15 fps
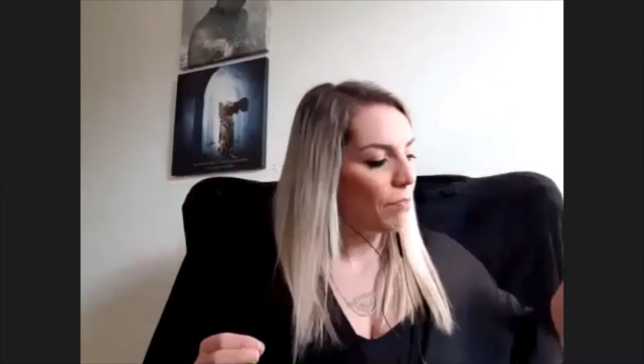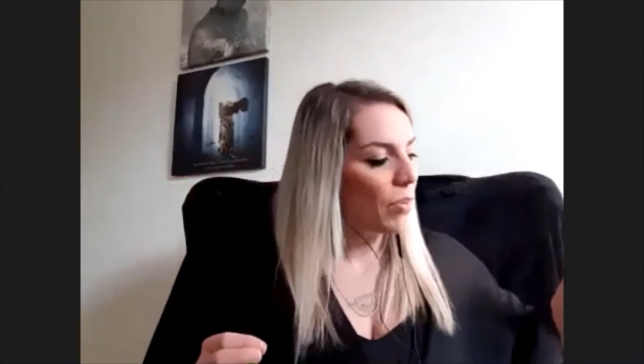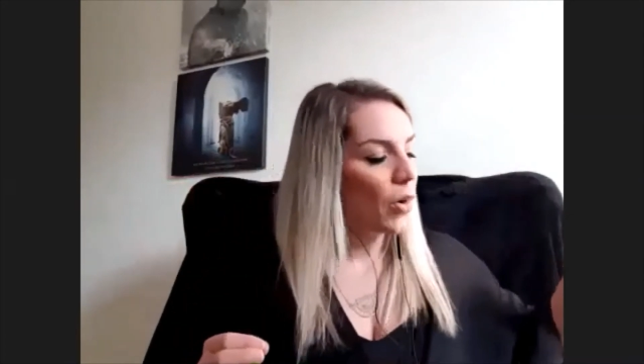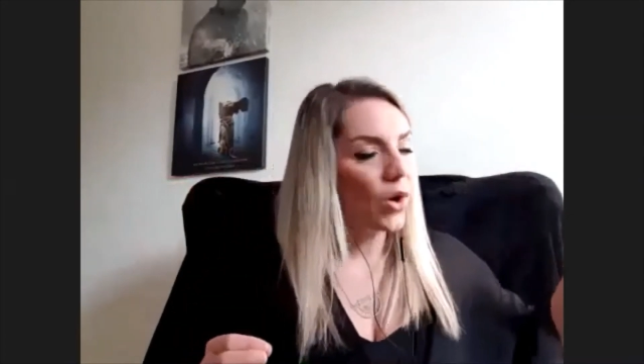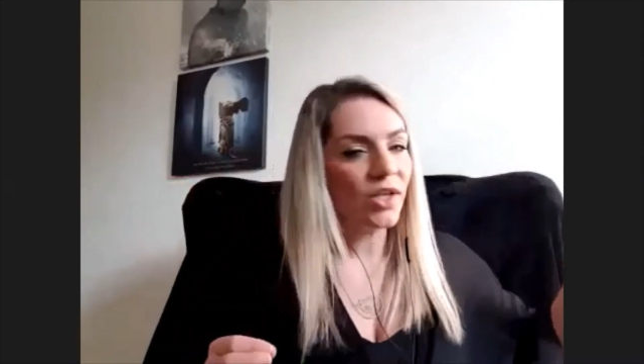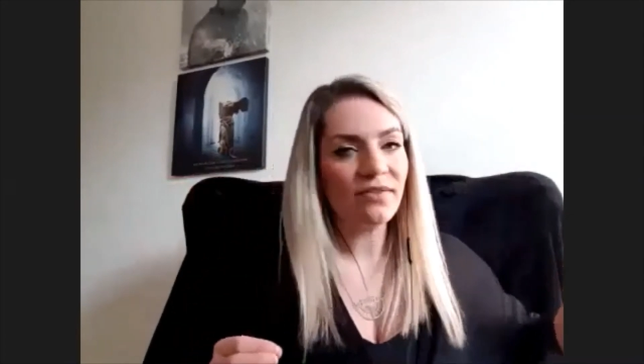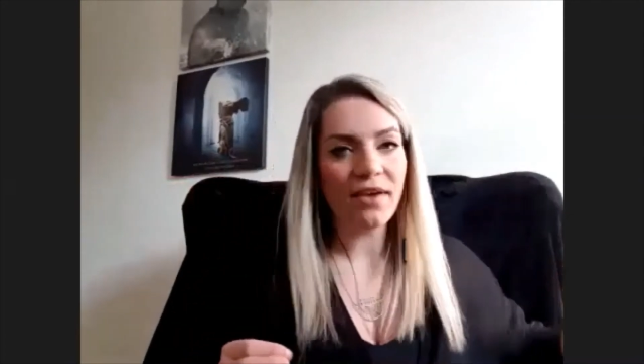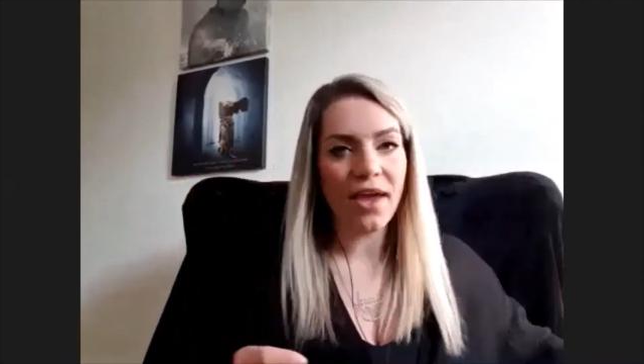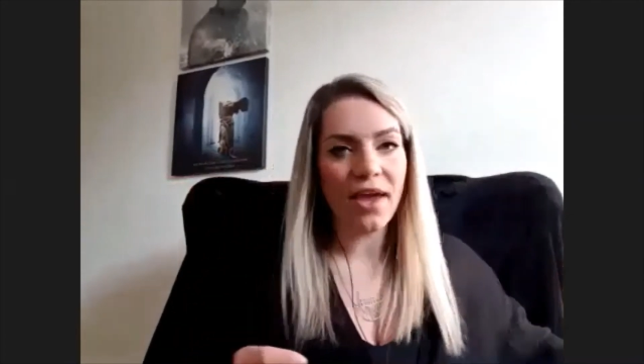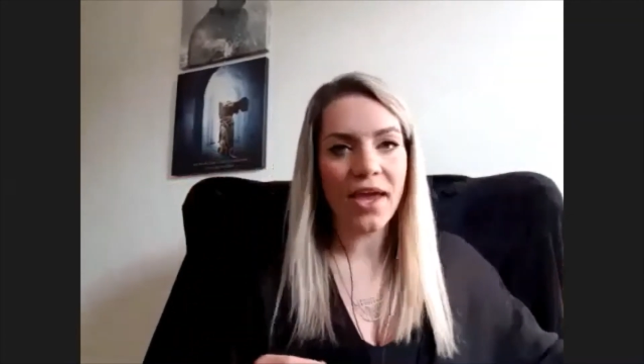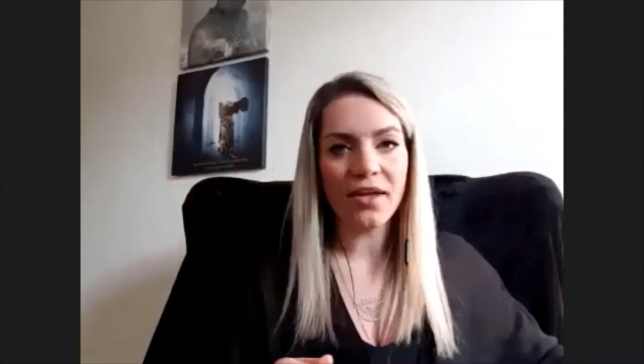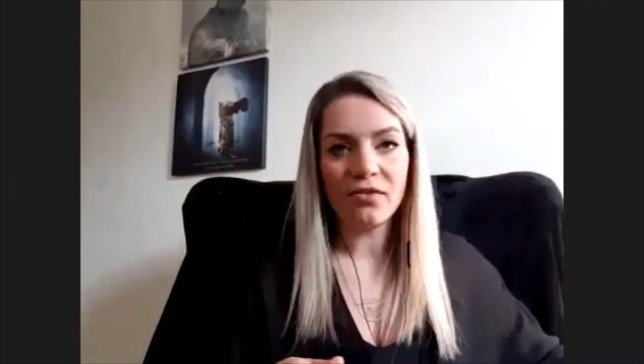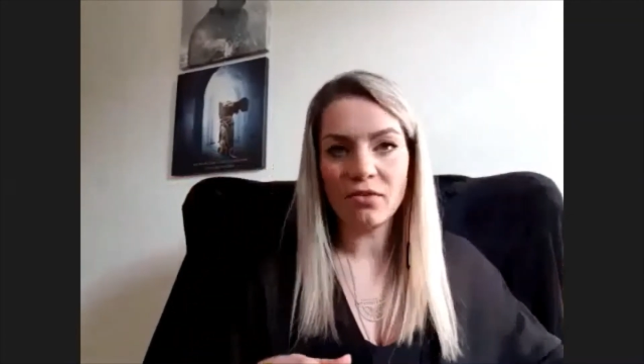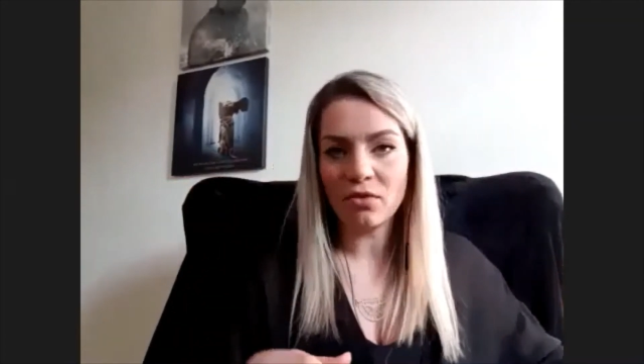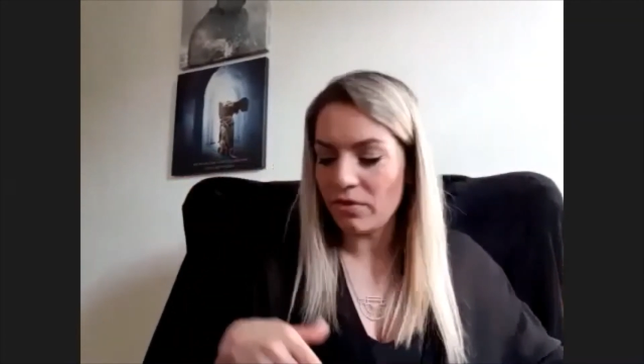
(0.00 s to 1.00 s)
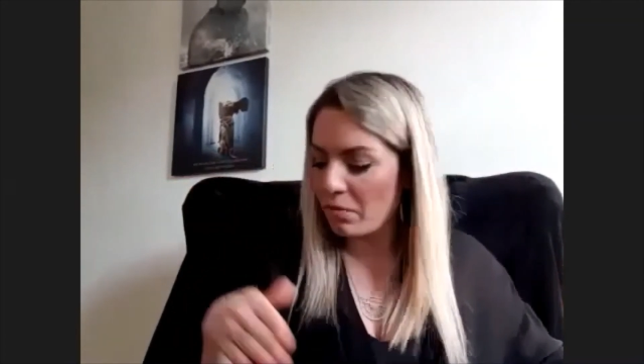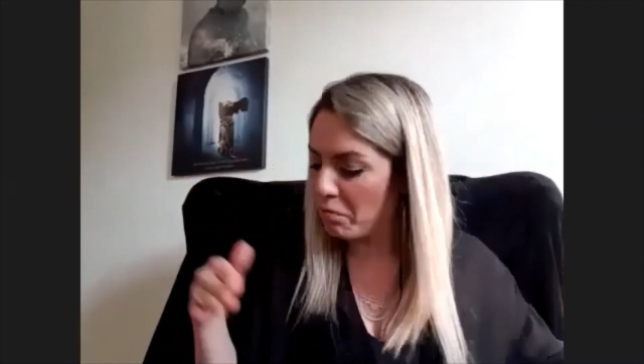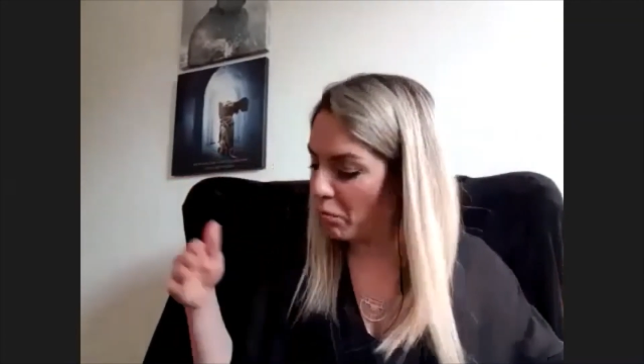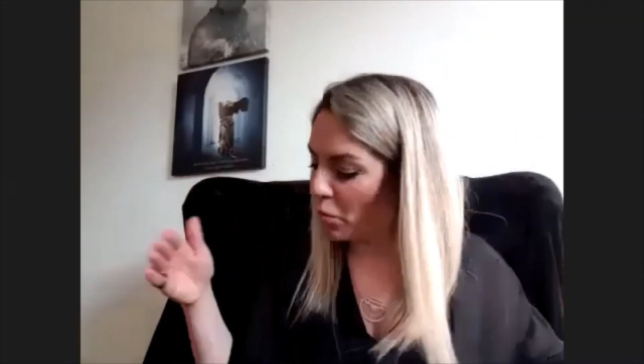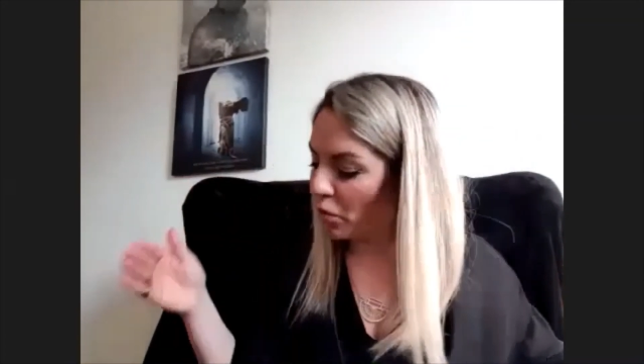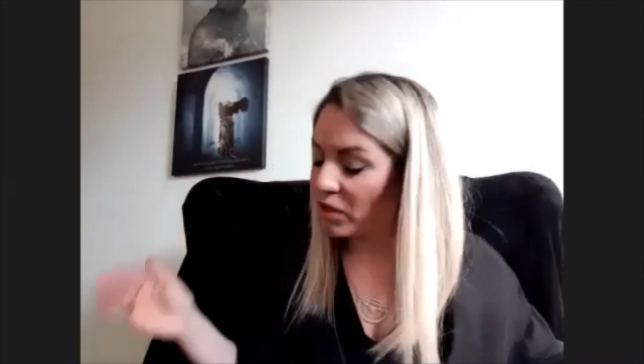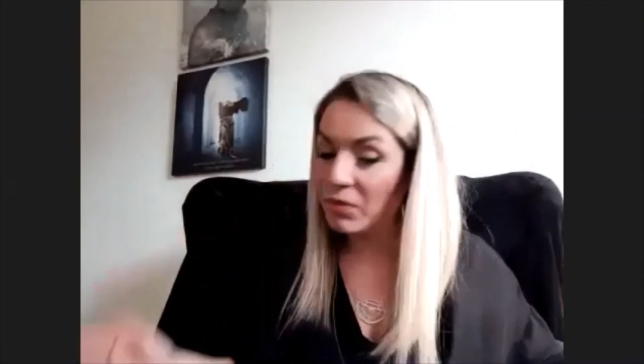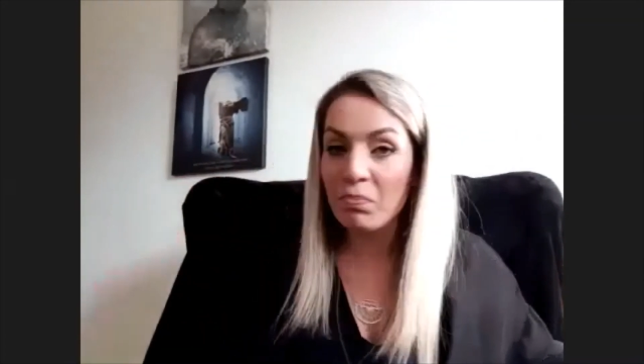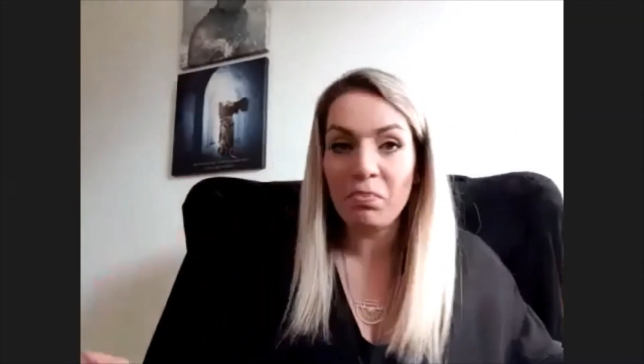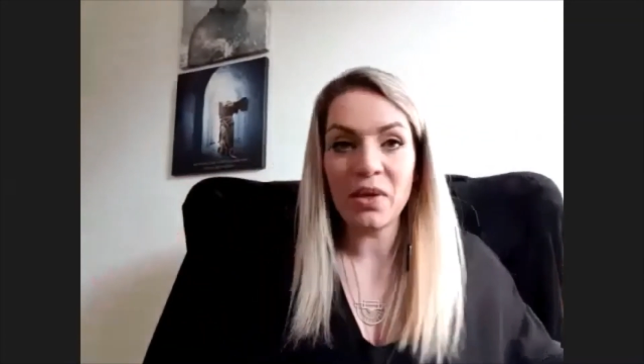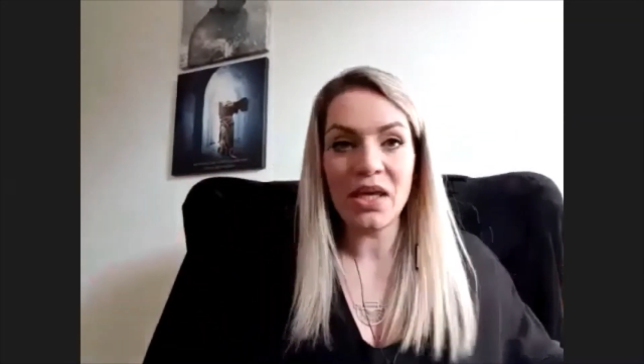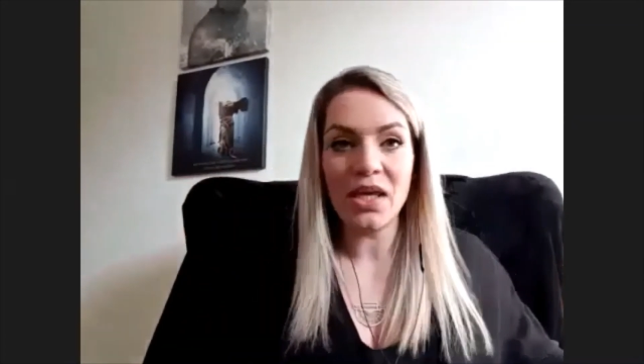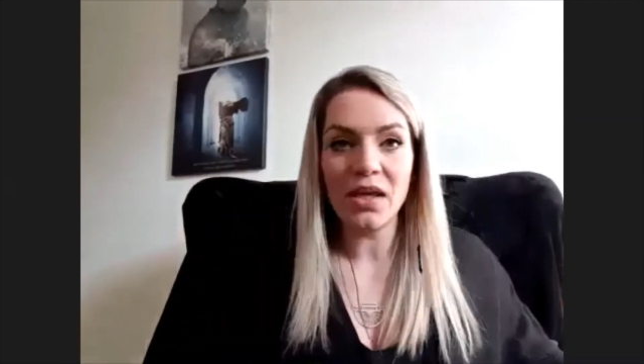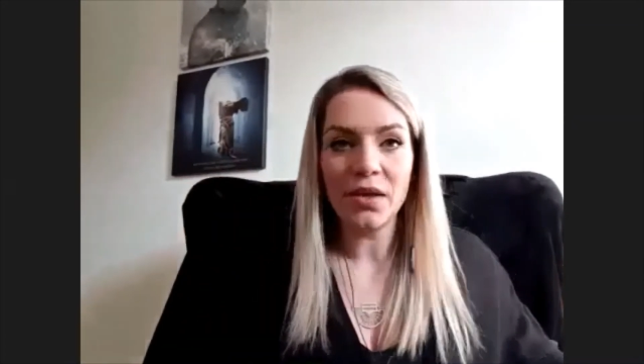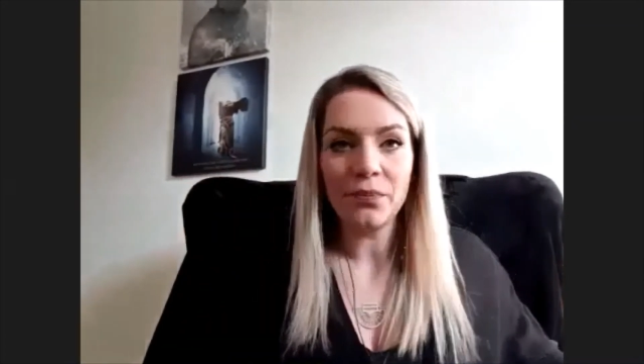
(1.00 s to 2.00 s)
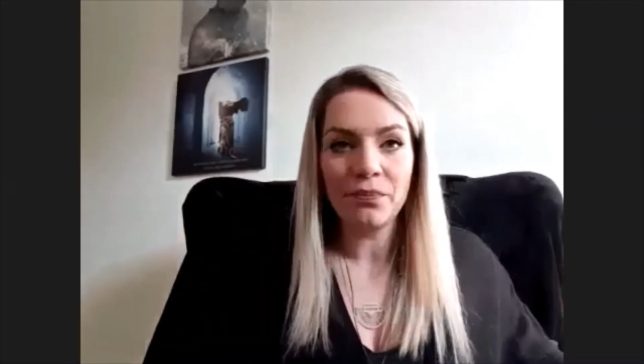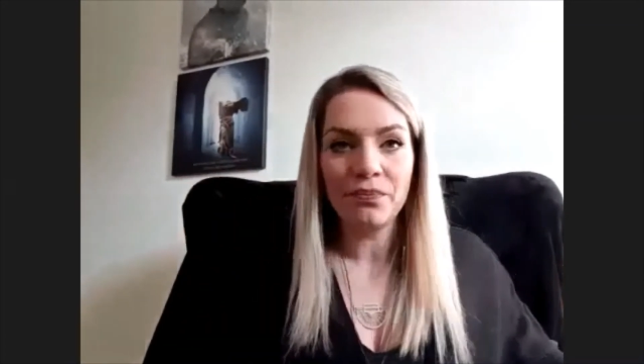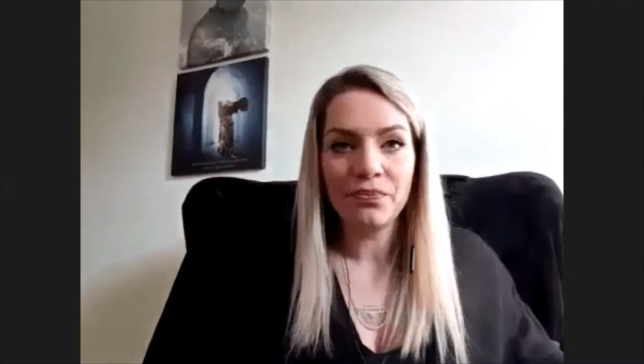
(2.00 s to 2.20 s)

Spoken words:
point A to the point B